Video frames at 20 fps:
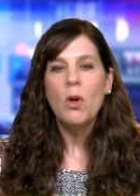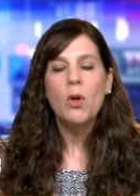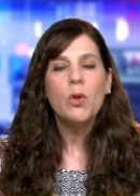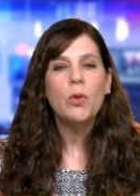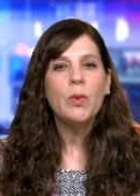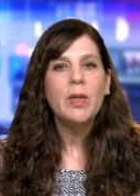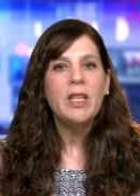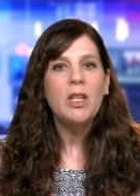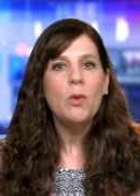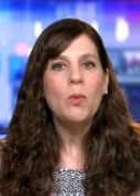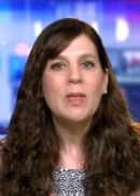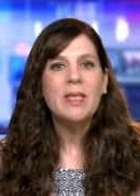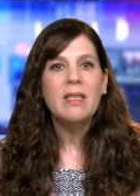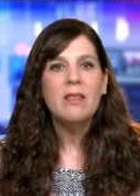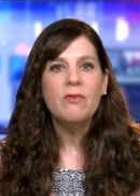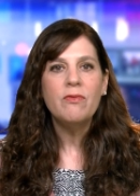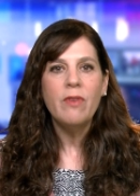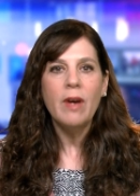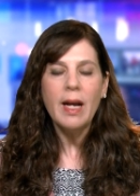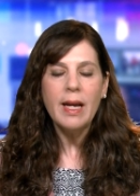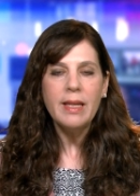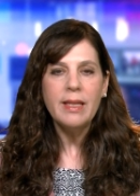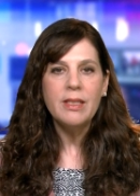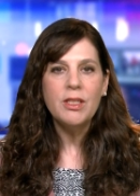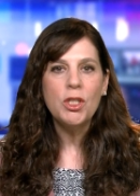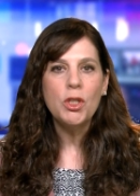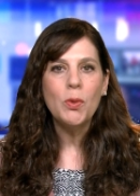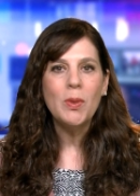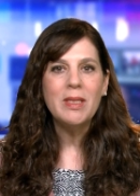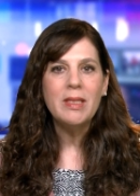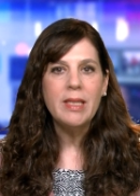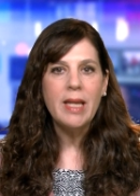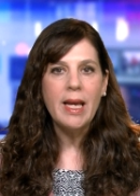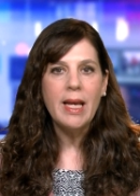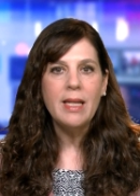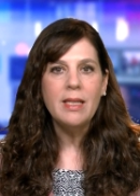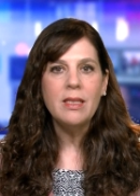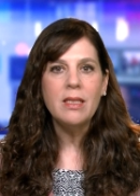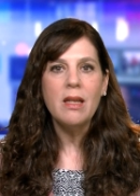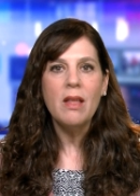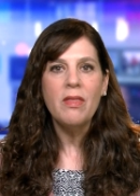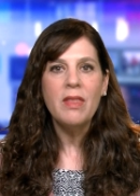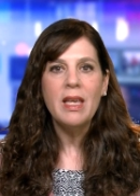Mogherini was invited to attend